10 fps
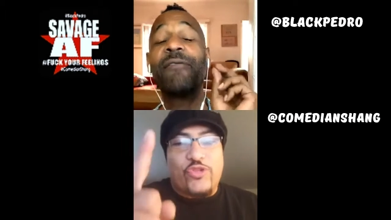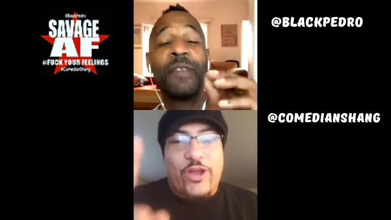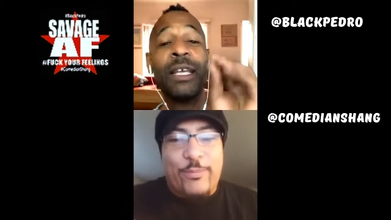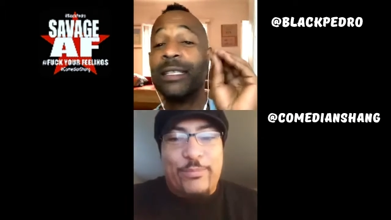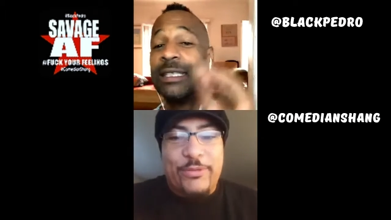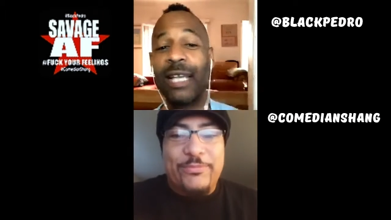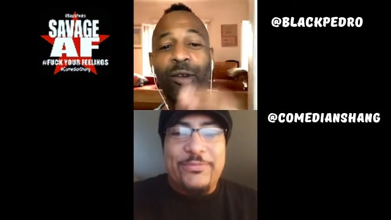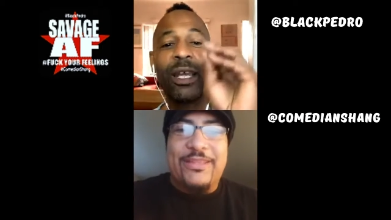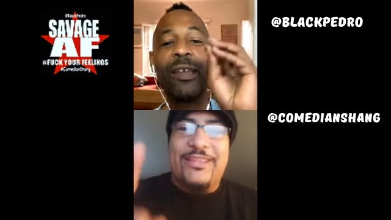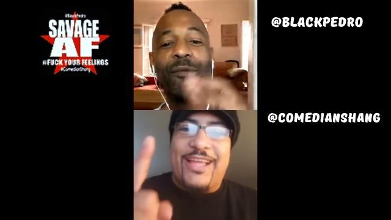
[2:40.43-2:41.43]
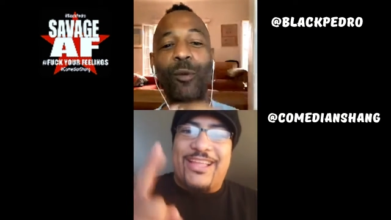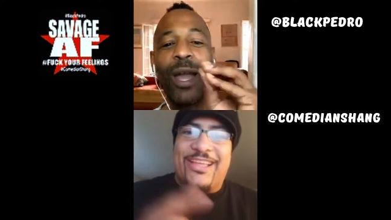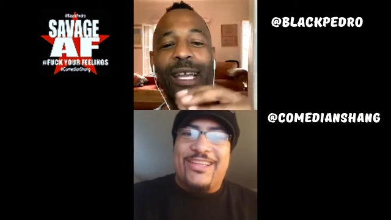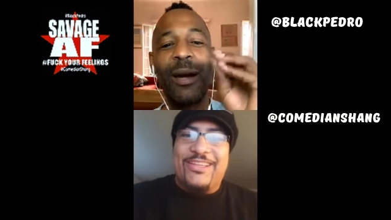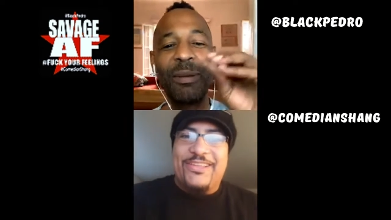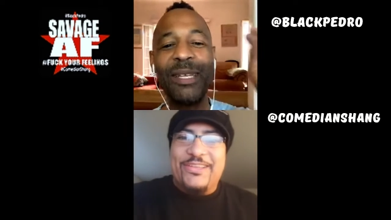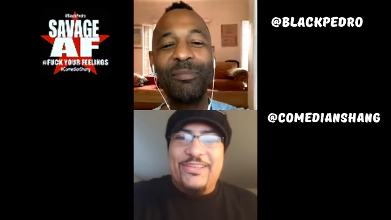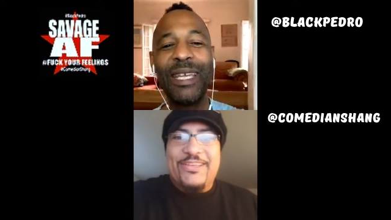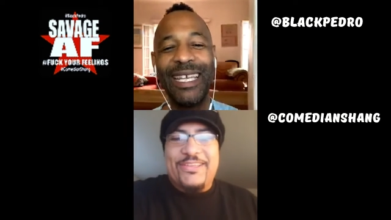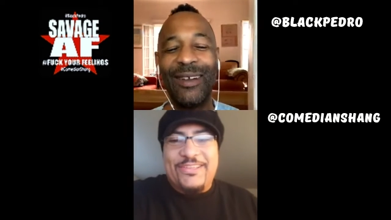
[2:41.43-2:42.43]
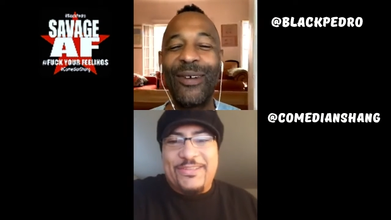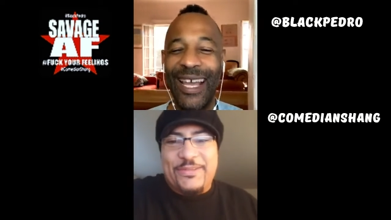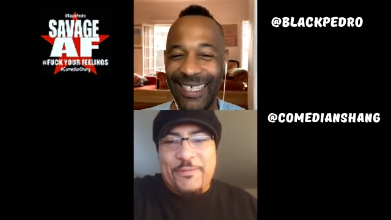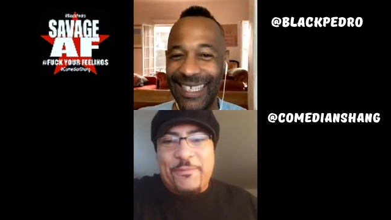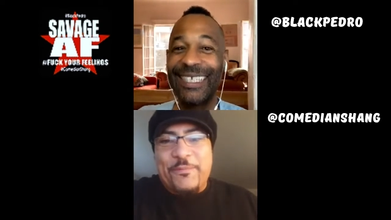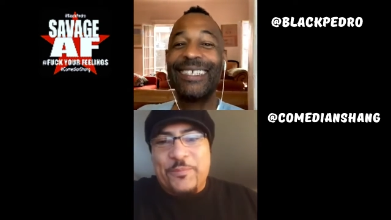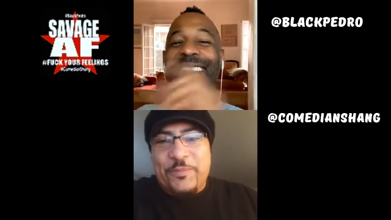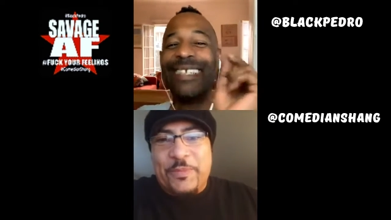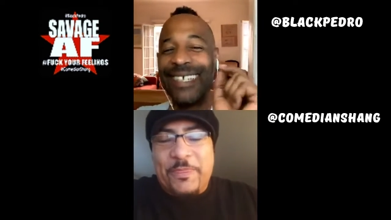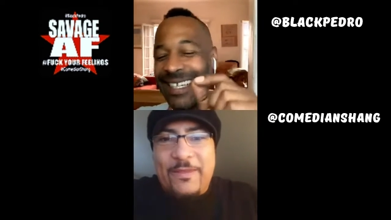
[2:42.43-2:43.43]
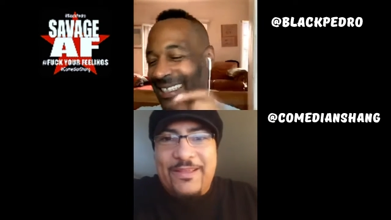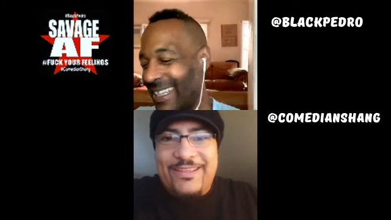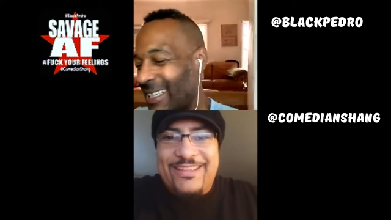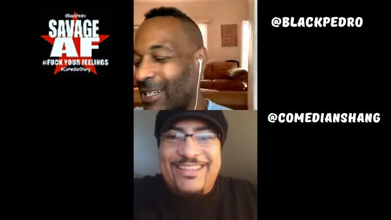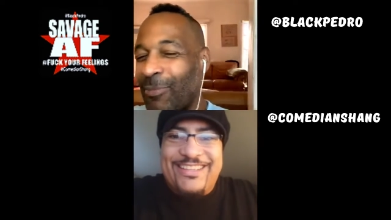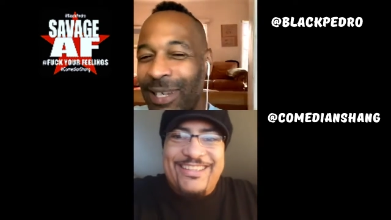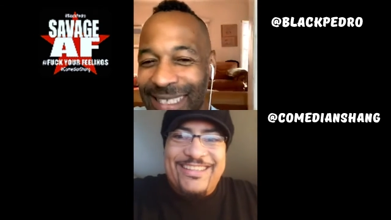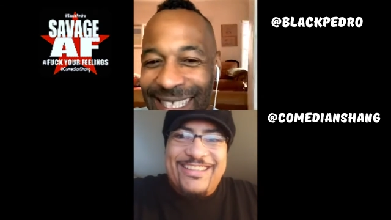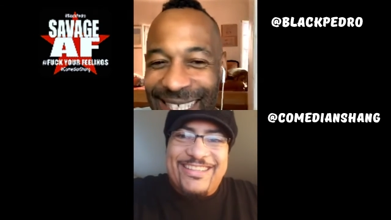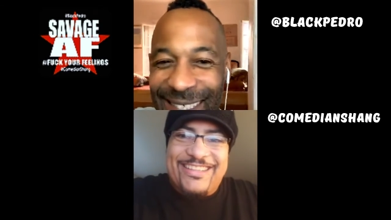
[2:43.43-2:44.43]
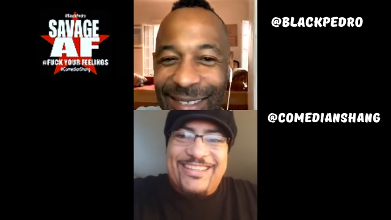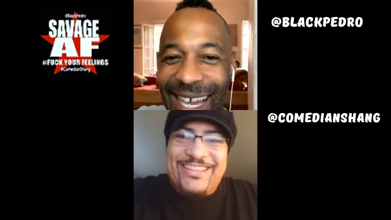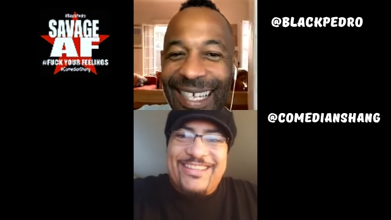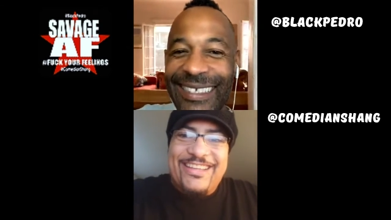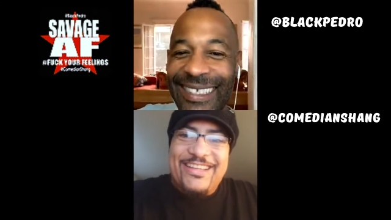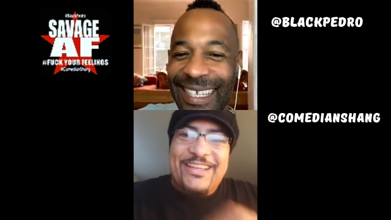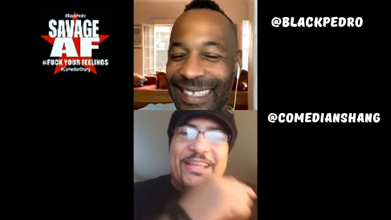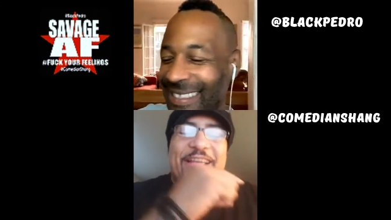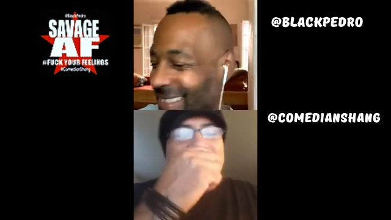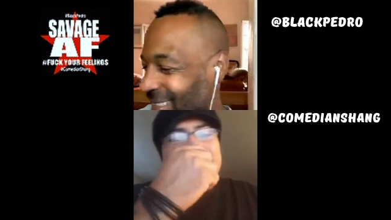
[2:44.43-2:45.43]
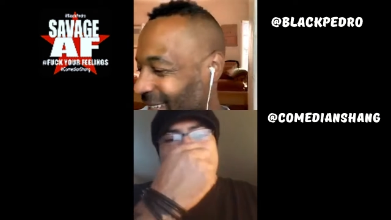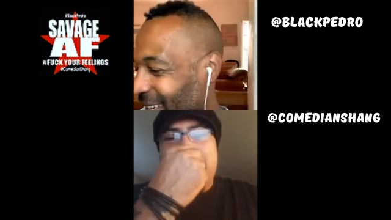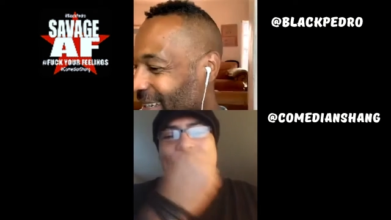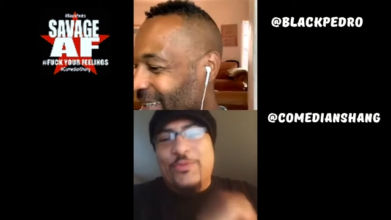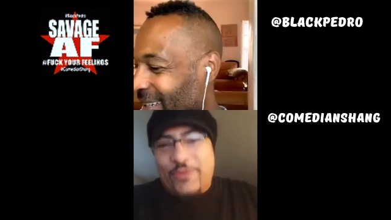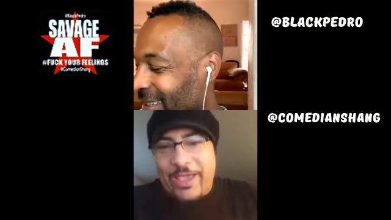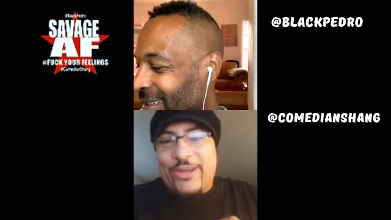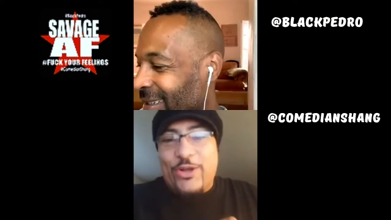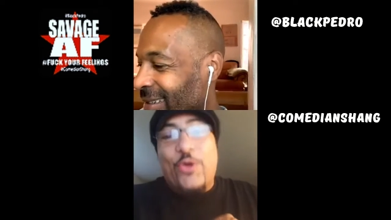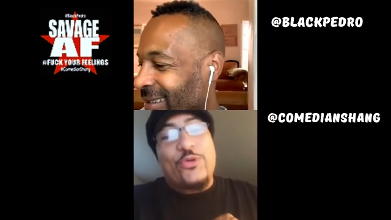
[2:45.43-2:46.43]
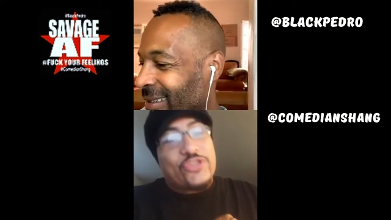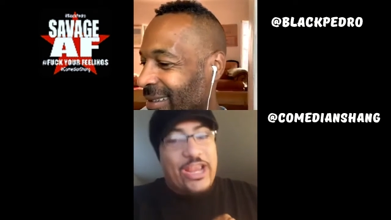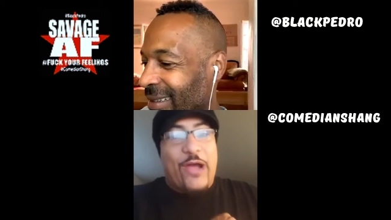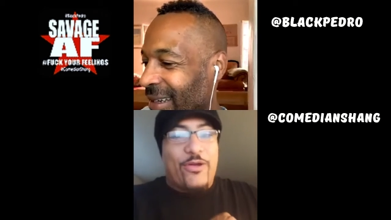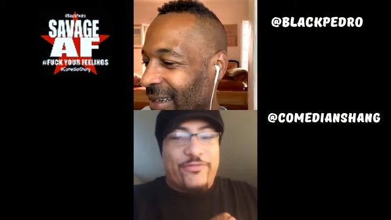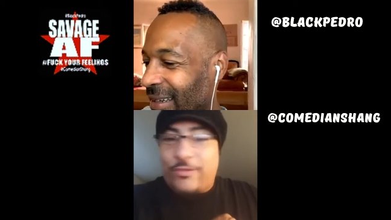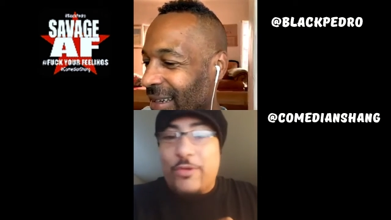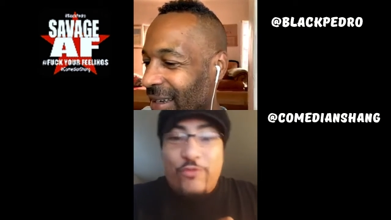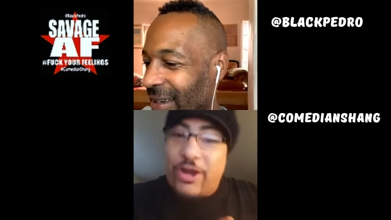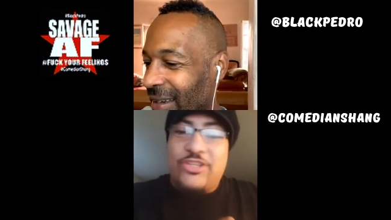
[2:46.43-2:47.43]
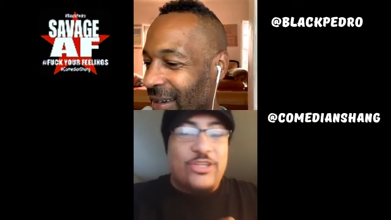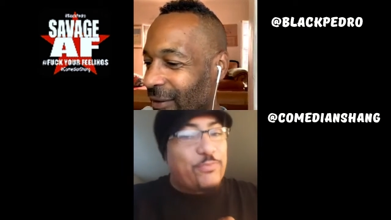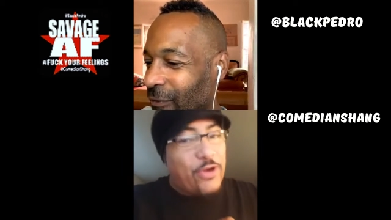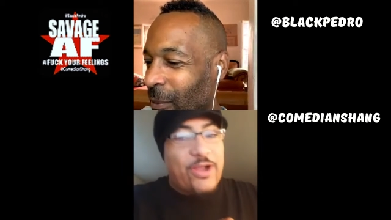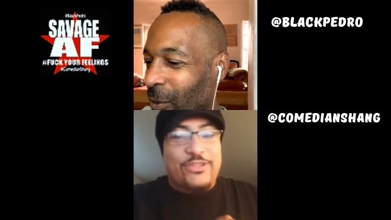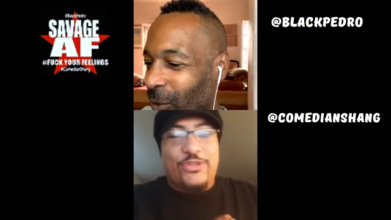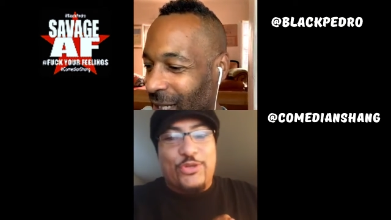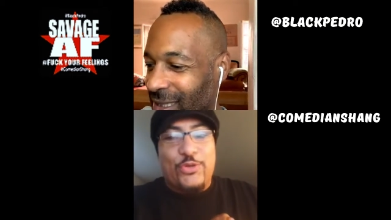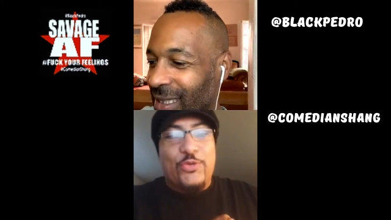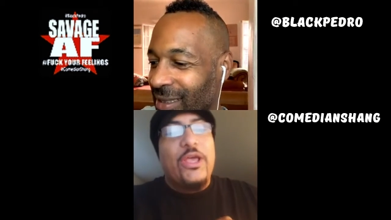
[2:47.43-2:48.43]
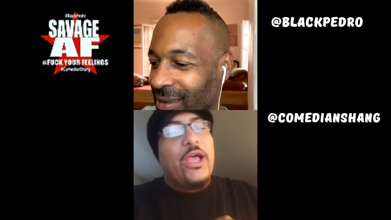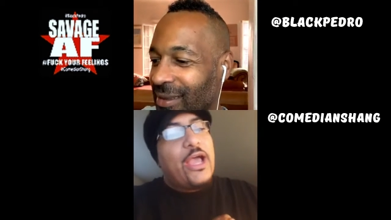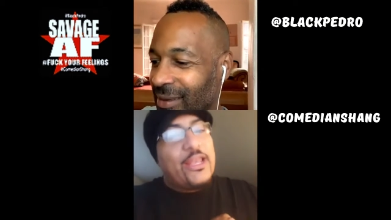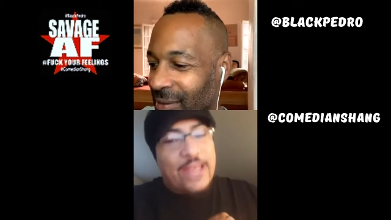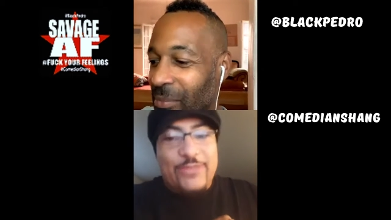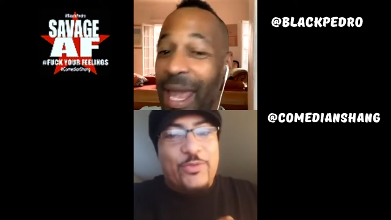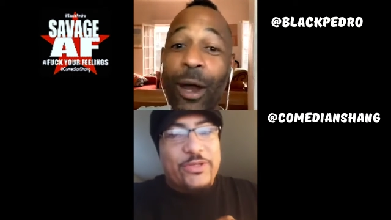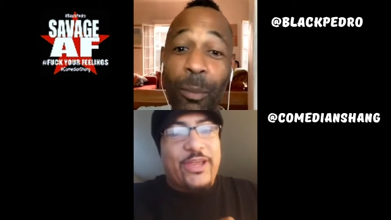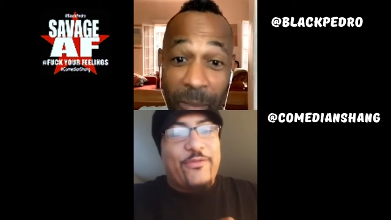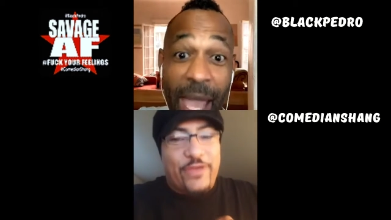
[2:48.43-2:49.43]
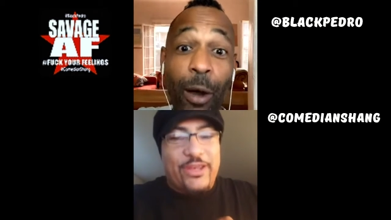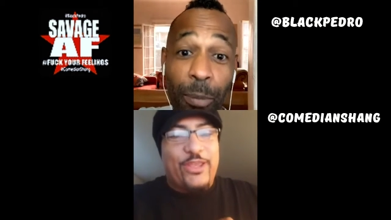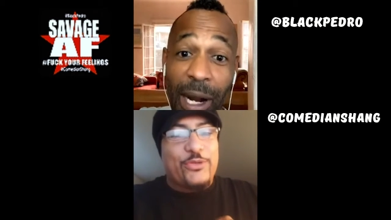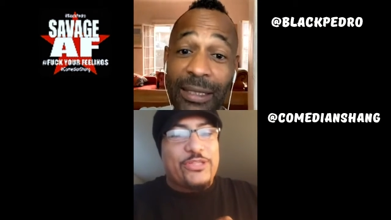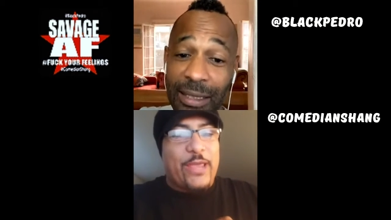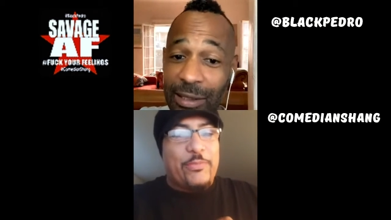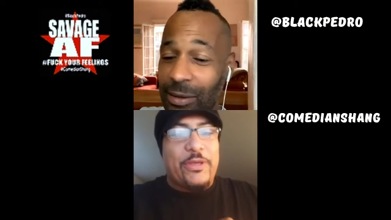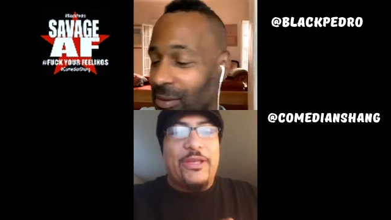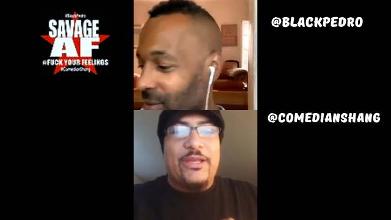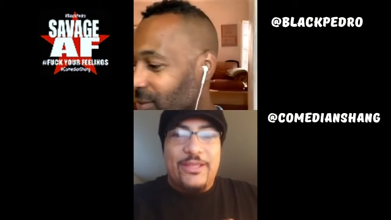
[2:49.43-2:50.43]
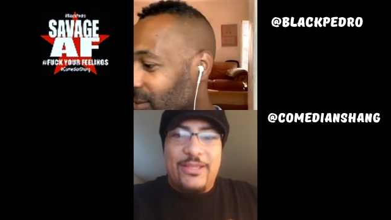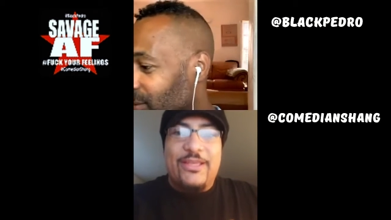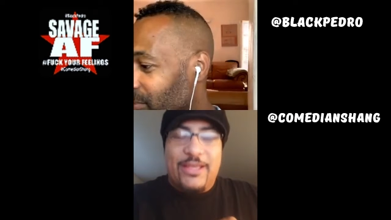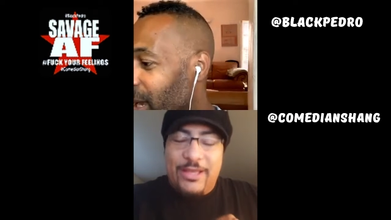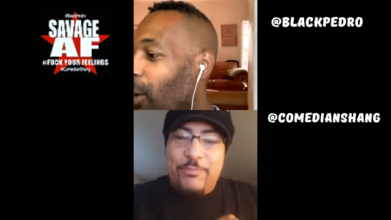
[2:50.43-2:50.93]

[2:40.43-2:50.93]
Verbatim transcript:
Speaker 1: General, if you wake up in pee, right? Then you're the president of the United States.
Speaker 2: Then you've had a golden shower from a Russian
Speaker 1: prostitute, and that's what they're videotaping. Male